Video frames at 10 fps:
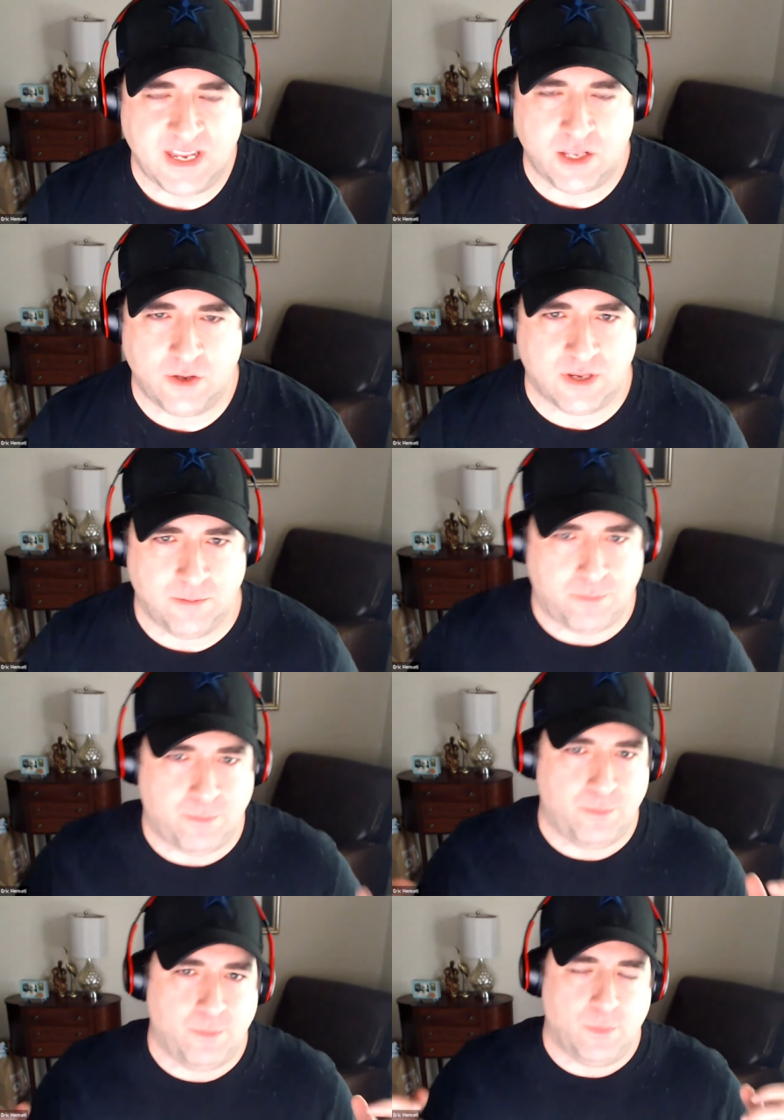that you can
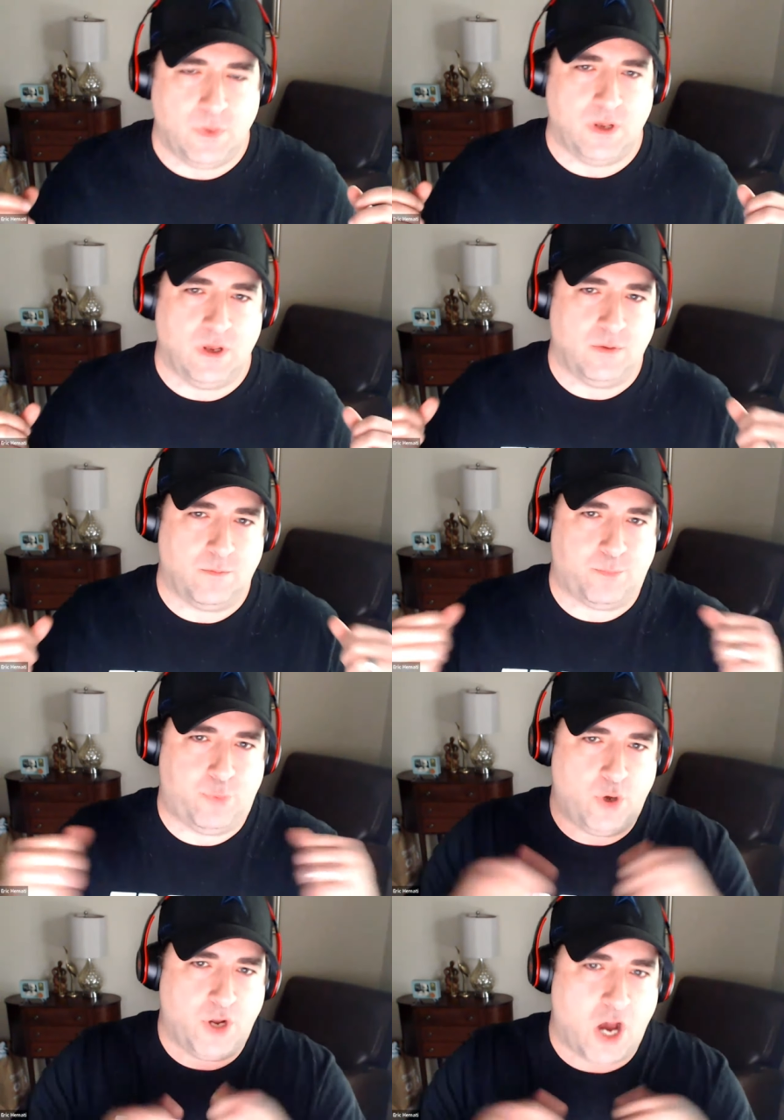
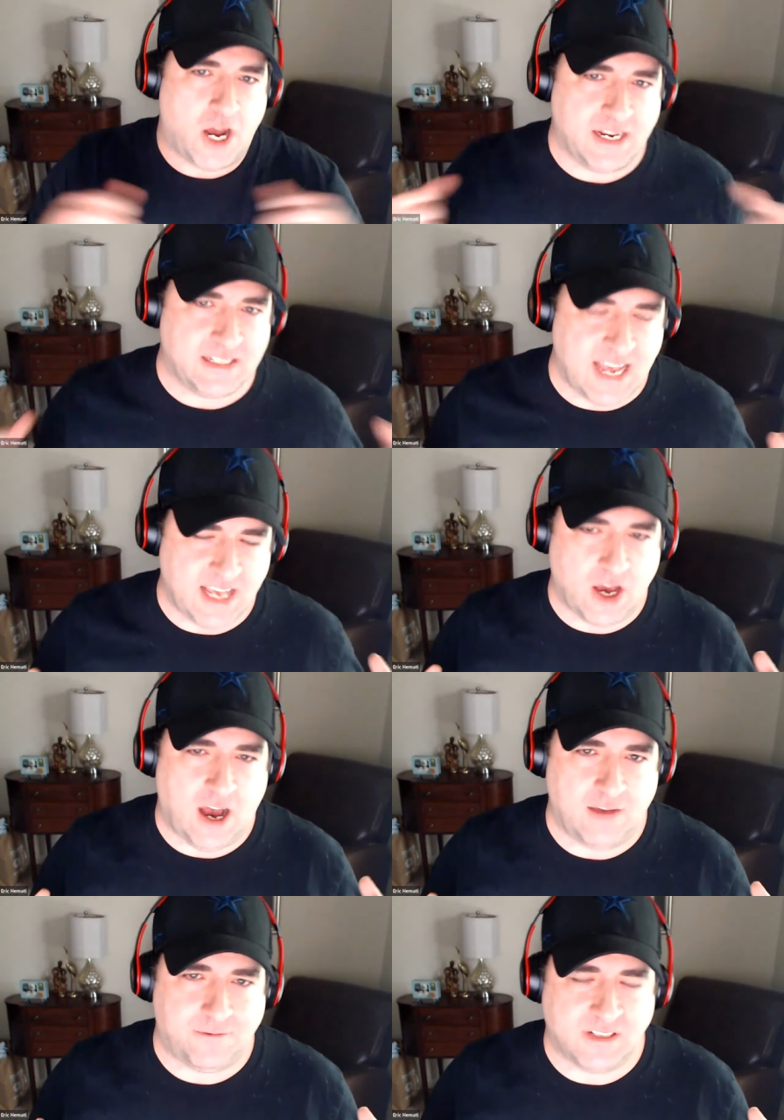put on and take
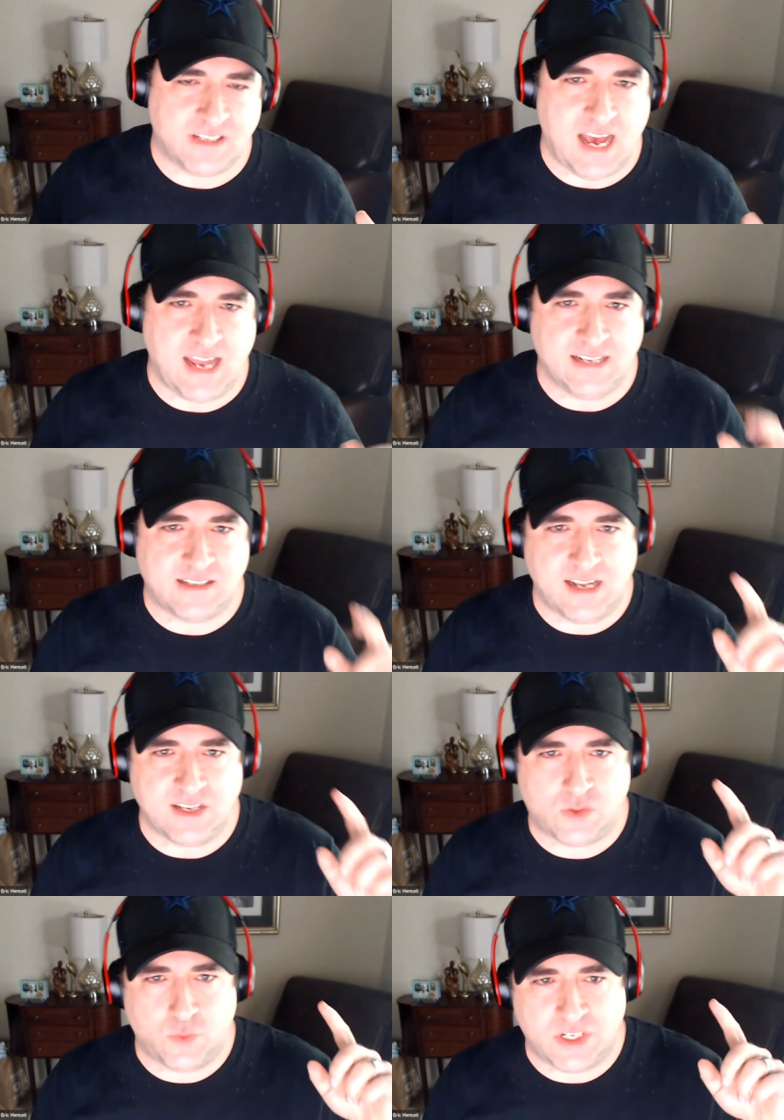off. It's not it's not
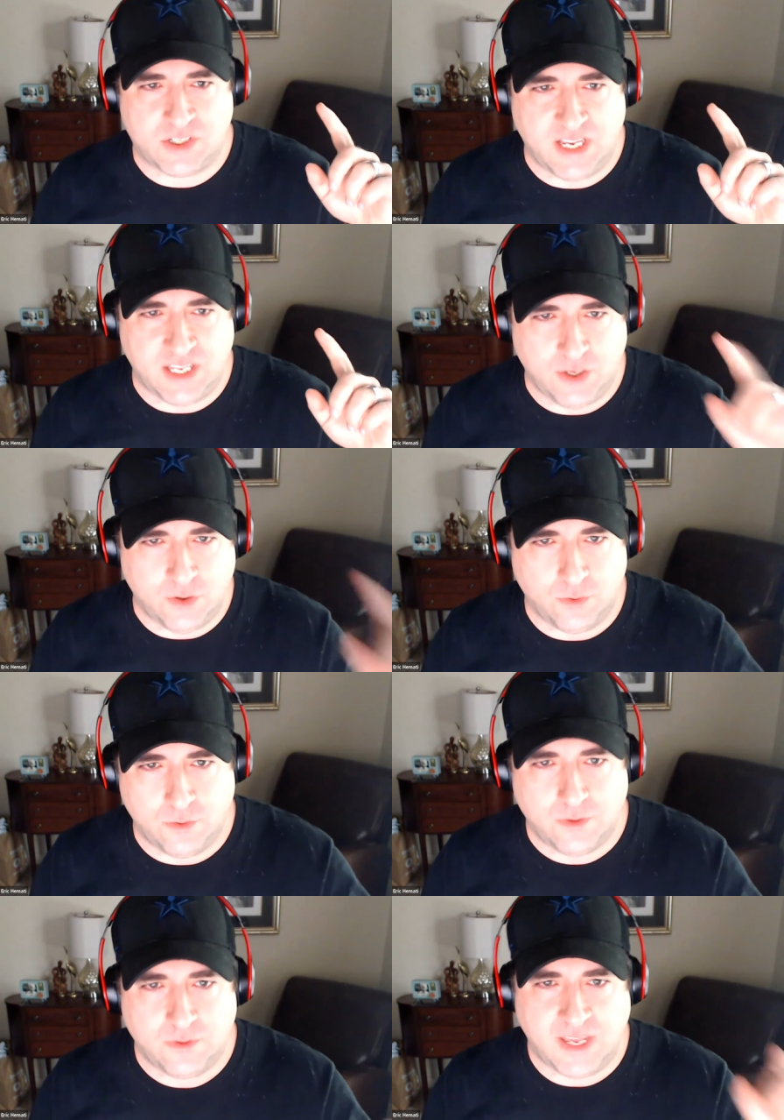a switch that you
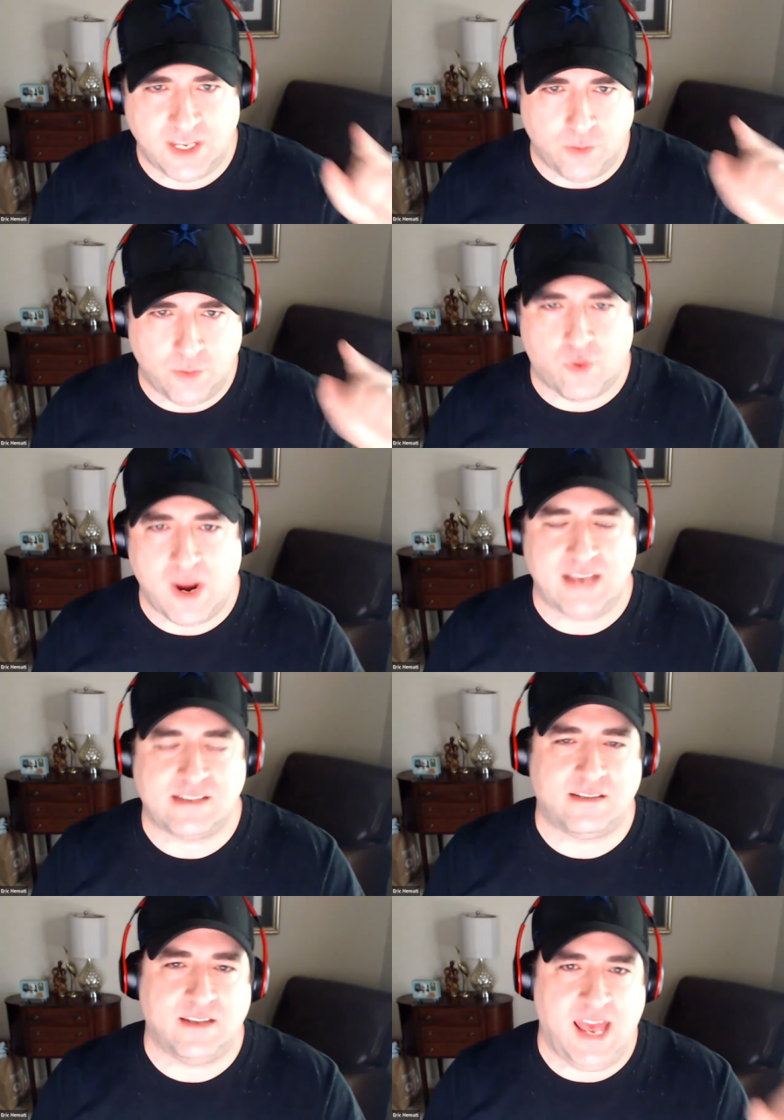that you press
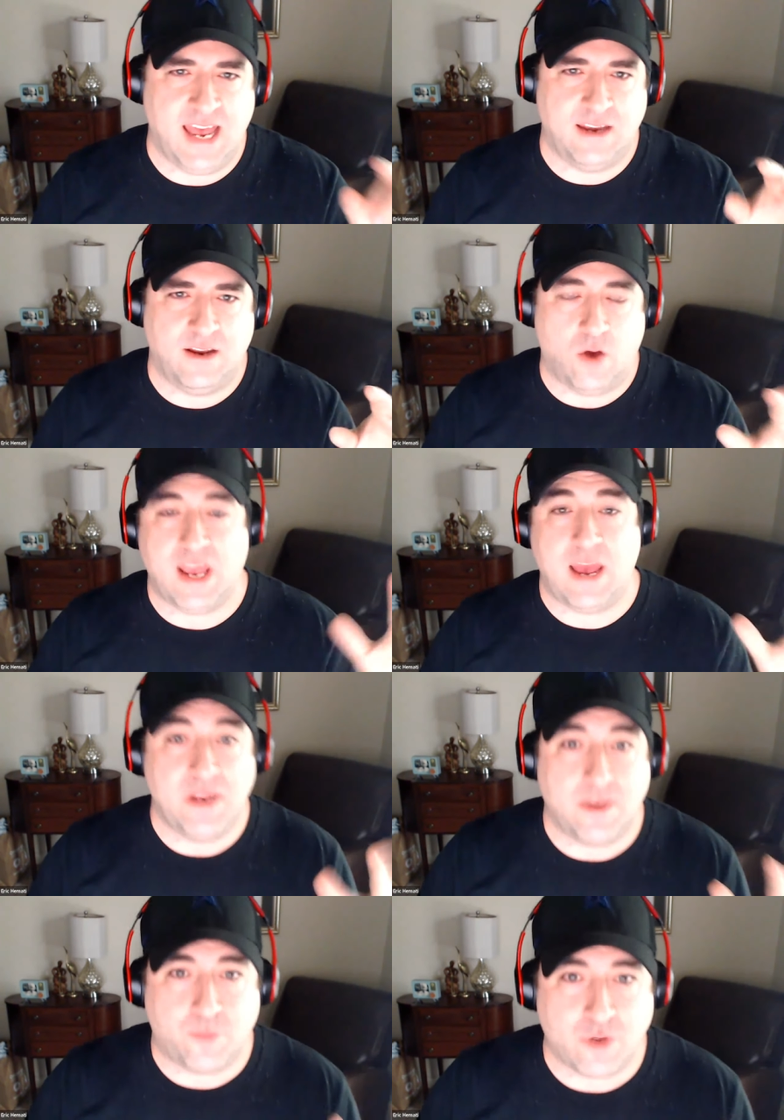at okay, I'm
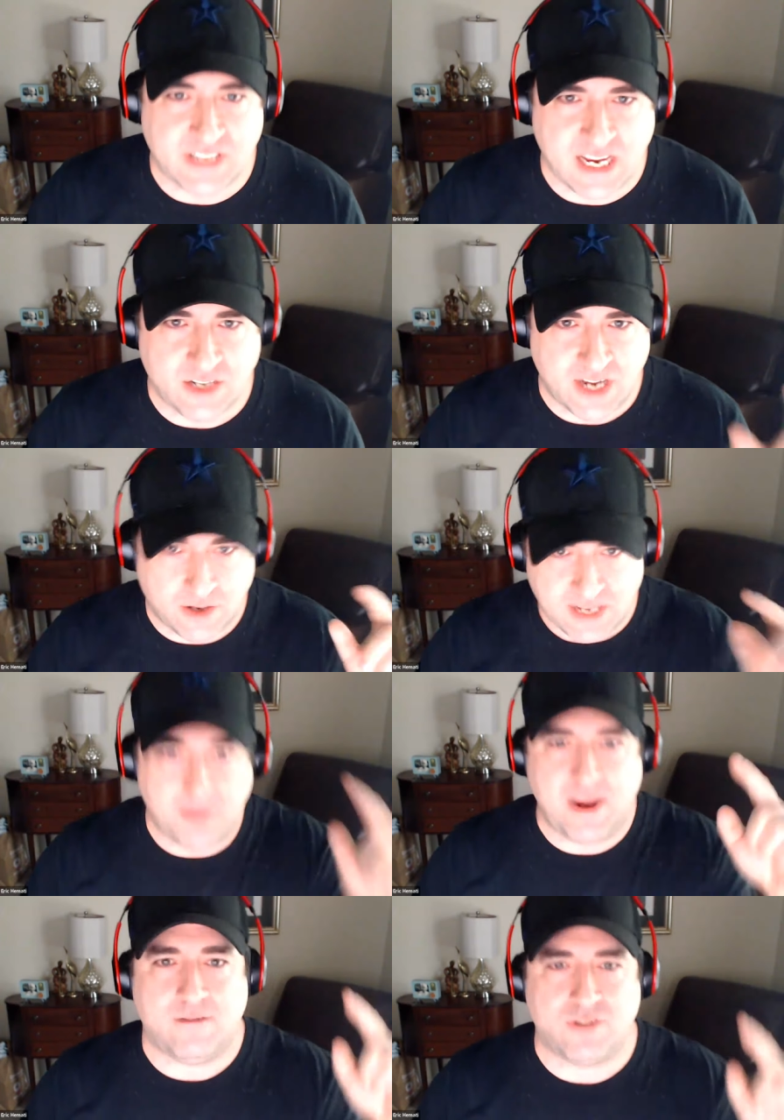in the presentation now.
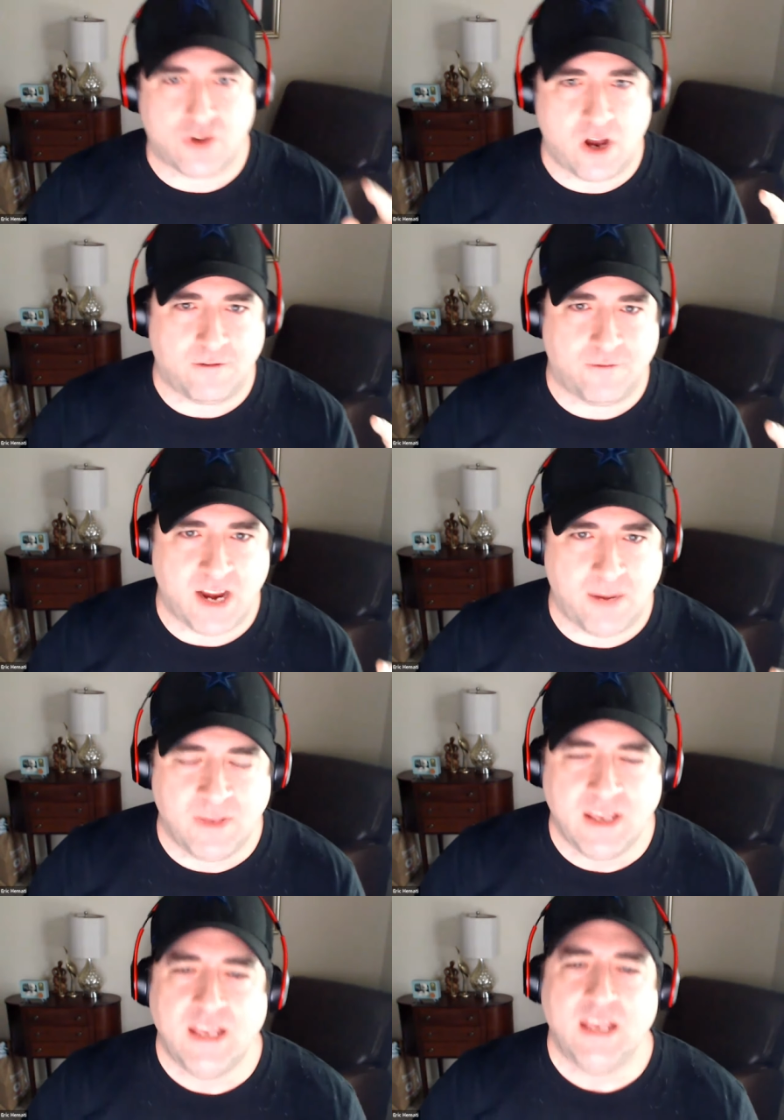Time to have a strong frame.